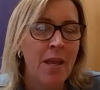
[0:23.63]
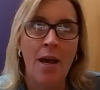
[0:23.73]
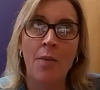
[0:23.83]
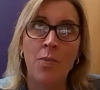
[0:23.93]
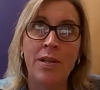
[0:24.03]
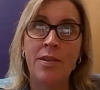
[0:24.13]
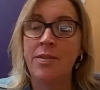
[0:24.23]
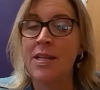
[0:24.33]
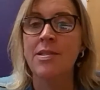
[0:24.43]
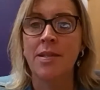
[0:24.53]
And one of the
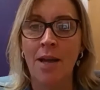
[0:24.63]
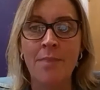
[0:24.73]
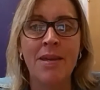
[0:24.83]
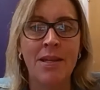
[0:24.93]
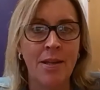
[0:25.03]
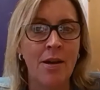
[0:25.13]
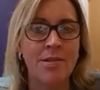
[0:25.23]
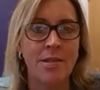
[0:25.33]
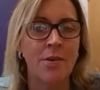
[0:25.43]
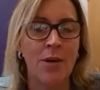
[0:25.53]
things that I'm getting
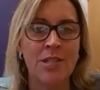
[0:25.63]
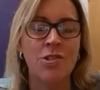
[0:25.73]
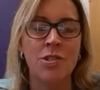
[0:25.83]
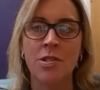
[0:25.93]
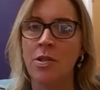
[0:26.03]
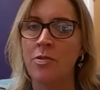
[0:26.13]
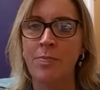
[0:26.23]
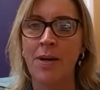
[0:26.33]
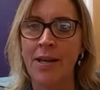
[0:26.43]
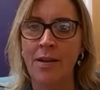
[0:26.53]
asked the questions of
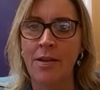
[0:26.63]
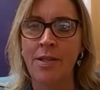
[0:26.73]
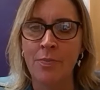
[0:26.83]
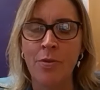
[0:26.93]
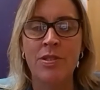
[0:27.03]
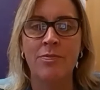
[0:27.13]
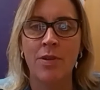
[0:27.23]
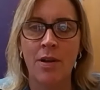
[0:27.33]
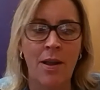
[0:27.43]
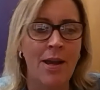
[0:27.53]
by a number of
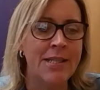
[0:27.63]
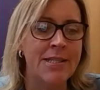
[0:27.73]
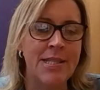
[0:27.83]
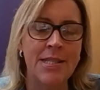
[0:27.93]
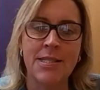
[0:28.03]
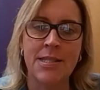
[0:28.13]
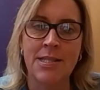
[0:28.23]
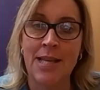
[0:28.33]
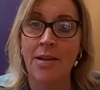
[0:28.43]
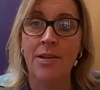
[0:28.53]
different clients is
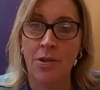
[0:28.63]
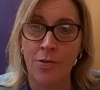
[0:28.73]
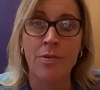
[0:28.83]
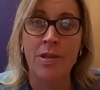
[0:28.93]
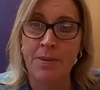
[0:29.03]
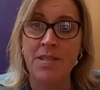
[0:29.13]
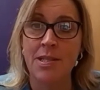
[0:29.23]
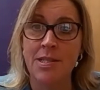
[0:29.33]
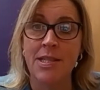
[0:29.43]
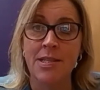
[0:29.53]
how do they grow their
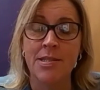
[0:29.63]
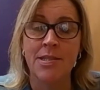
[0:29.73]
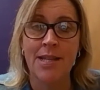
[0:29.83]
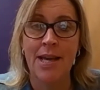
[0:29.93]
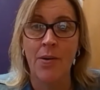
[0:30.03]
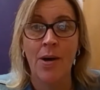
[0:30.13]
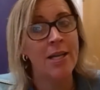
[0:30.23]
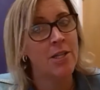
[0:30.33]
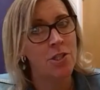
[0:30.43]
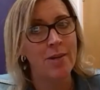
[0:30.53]
businesses? Now, I
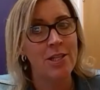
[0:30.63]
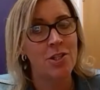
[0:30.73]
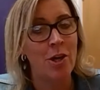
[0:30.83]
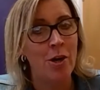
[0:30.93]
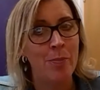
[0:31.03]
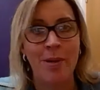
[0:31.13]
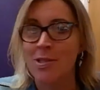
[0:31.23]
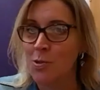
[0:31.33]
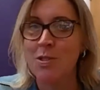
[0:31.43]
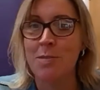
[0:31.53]
can do HR, but
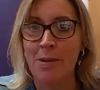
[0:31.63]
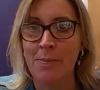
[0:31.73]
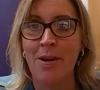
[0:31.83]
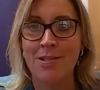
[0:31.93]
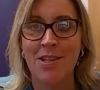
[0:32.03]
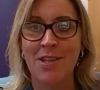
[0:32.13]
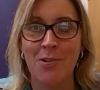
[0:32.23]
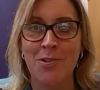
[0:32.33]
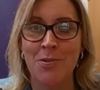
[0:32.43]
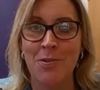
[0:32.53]
it's always about passing it
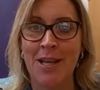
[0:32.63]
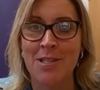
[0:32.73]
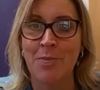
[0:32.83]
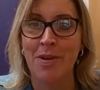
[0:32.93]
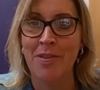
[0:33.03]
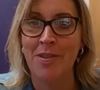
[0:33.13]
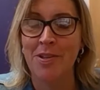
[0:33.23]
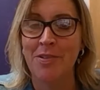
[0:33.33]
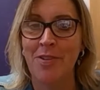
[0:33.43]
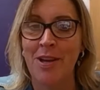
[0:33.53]
on to an expert that
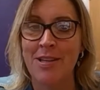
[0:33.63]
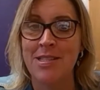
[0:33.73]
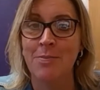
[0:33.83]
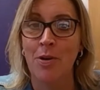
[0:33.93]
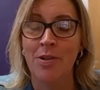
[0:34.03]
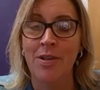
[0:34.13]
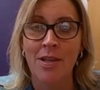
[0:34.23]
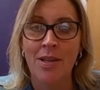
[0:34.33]
can advise them on